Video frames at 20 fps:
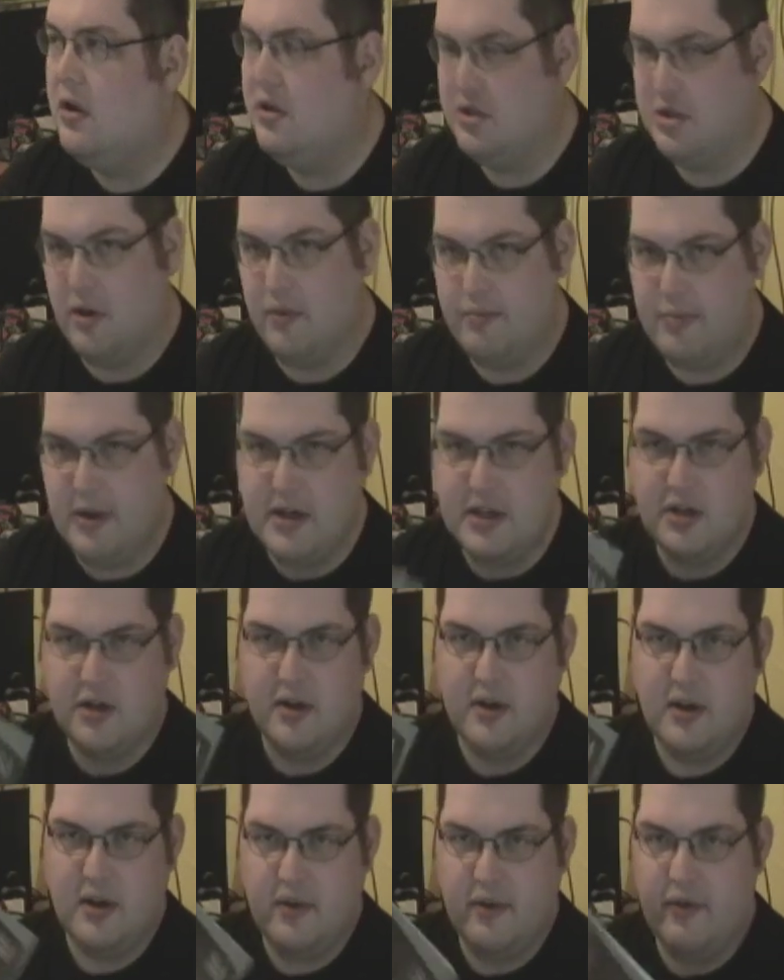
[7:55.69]
So
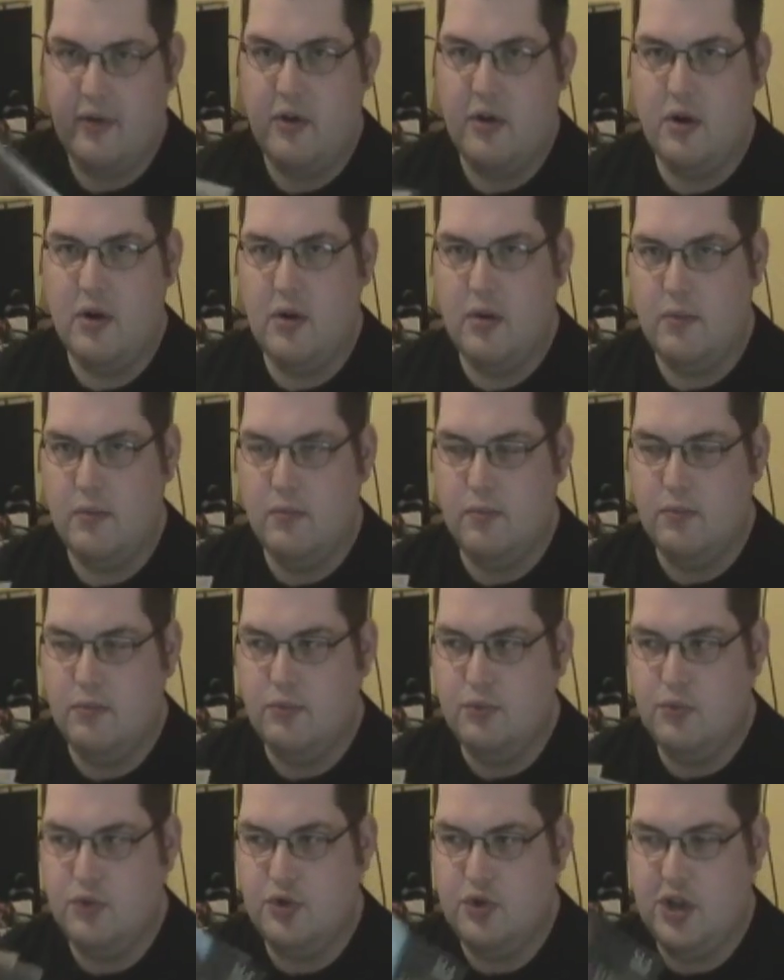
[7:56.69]
basically, for
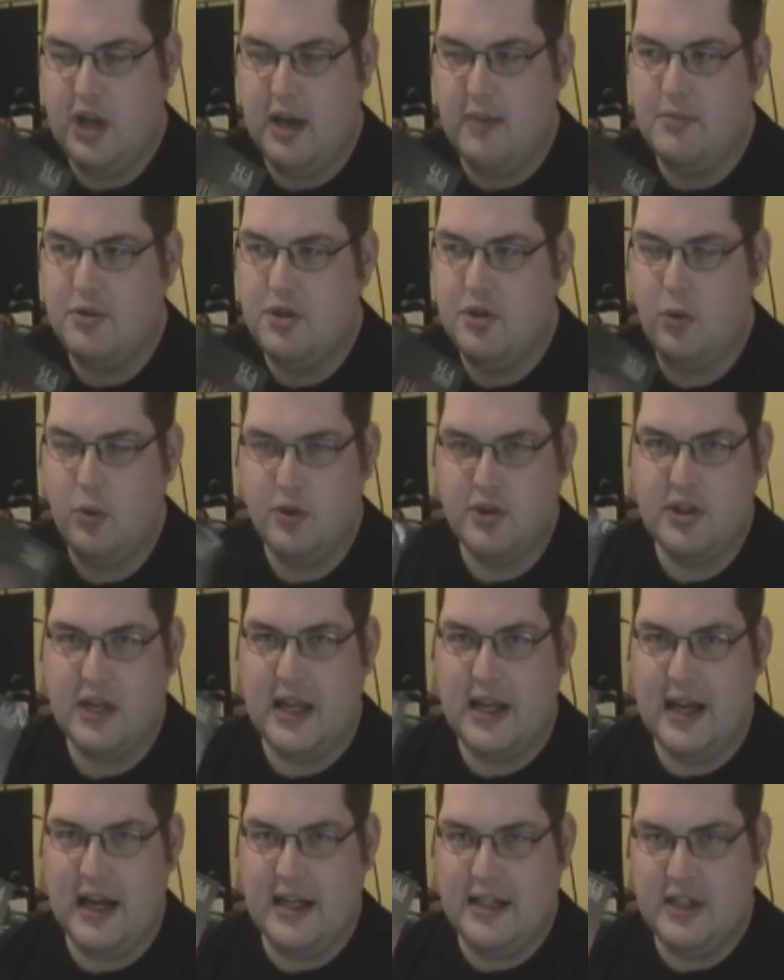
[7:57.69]
GMs who want to
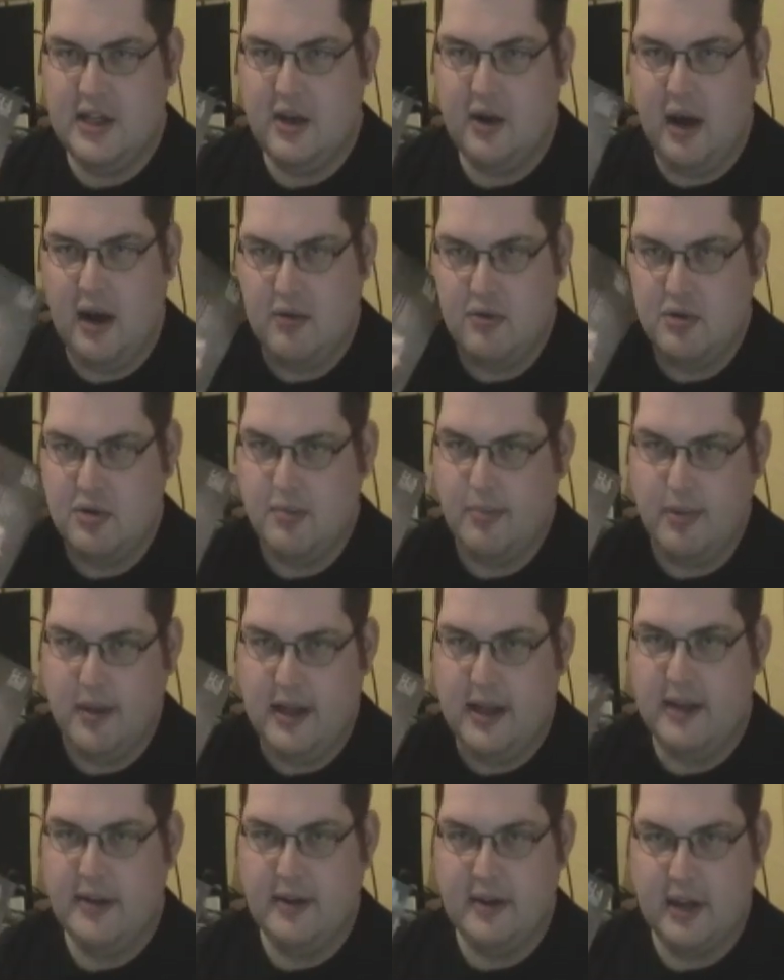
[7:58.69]
get an idea of how to
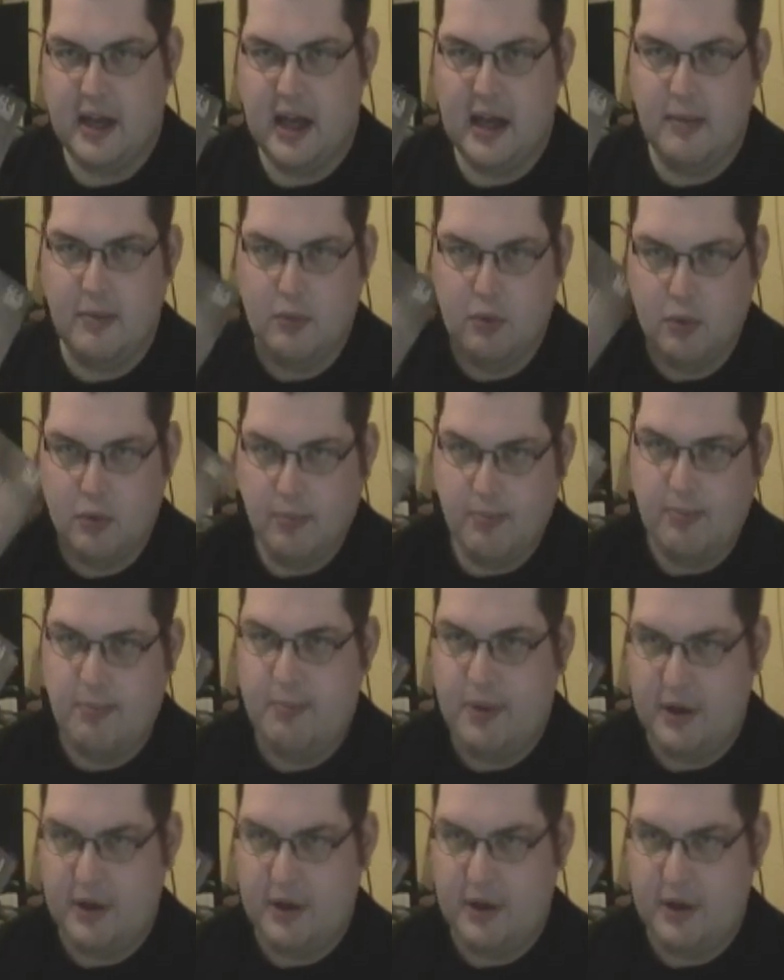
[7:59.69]
play the game, will